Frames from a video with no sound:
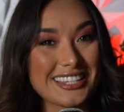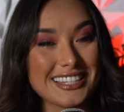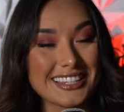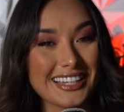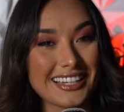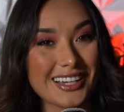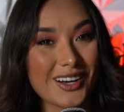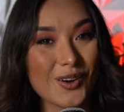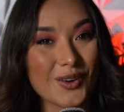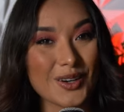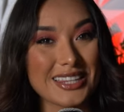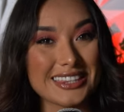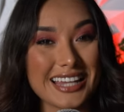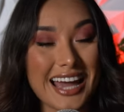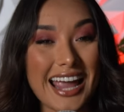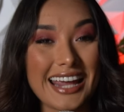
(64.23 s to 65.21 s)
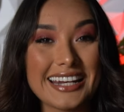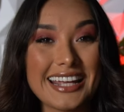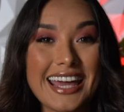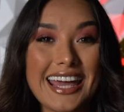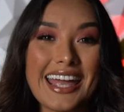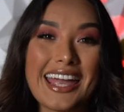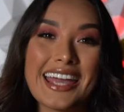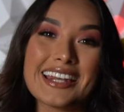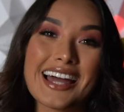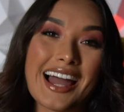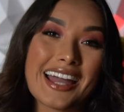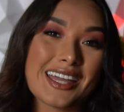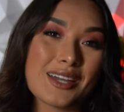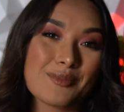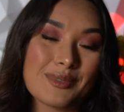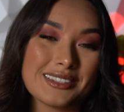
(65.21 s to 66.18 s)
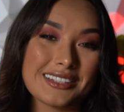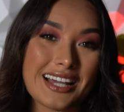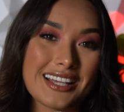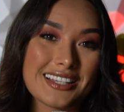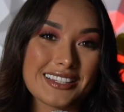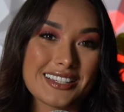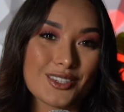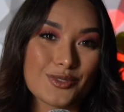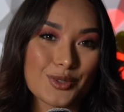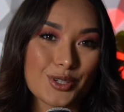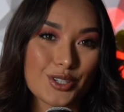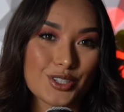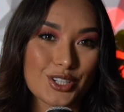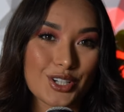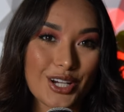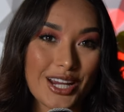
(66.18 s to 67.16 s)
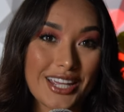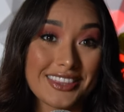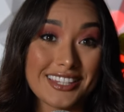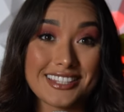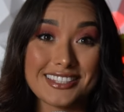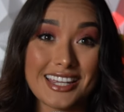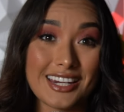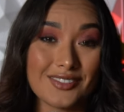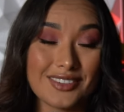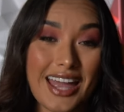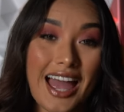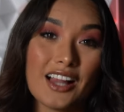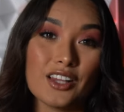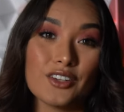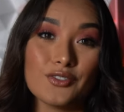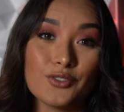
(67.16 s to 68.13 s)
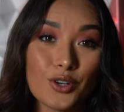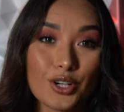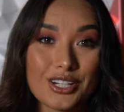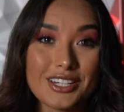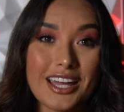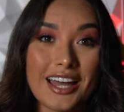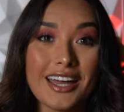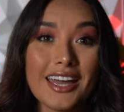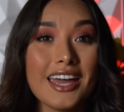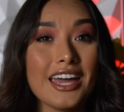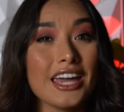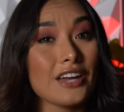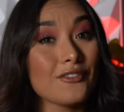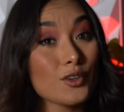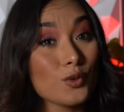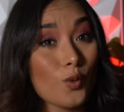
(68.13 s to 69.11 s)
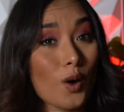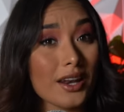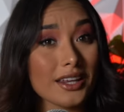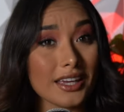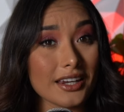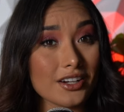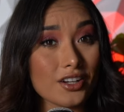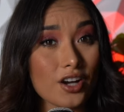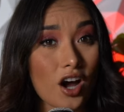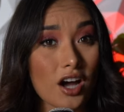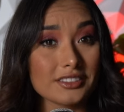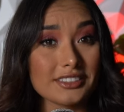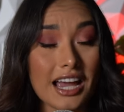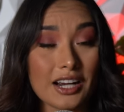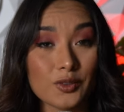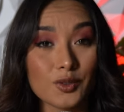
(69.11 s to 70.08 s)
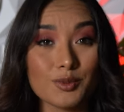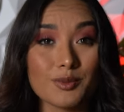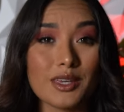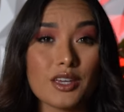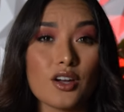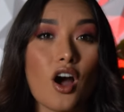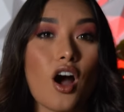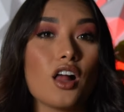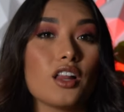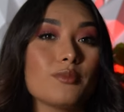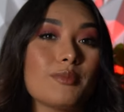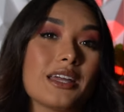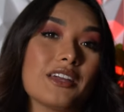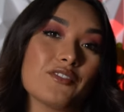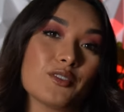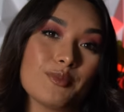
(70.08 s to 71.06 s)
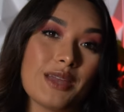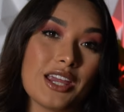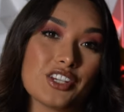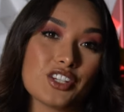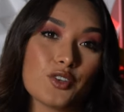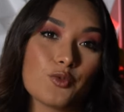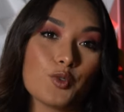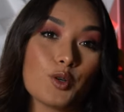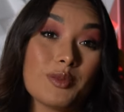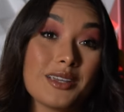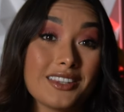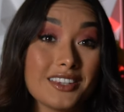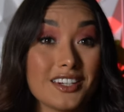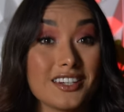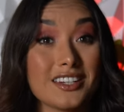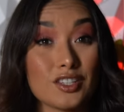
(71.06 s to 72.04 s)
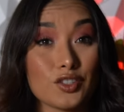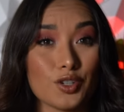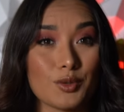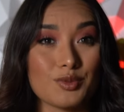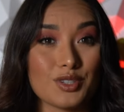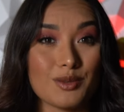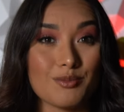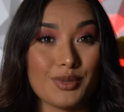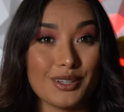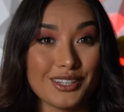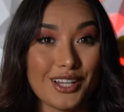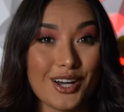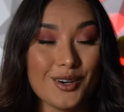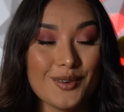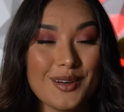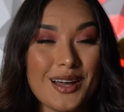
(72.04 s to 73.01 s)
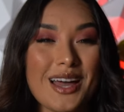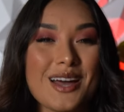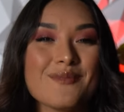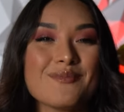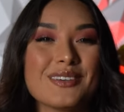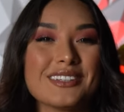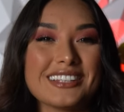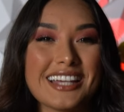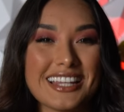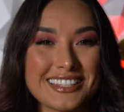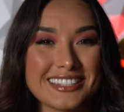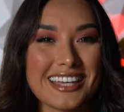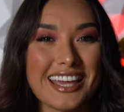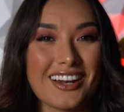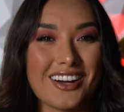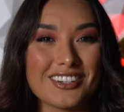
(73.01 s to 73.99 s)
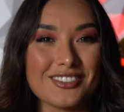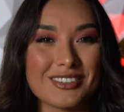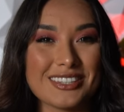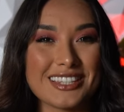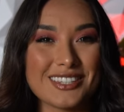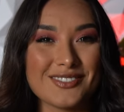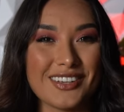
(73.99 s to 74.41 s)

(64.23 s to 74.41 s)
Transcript: Celina Orendain, and I am a licensed realtor in the state of California. If you want to get in contact with me, all of my information will be in the description below, but let's get on with this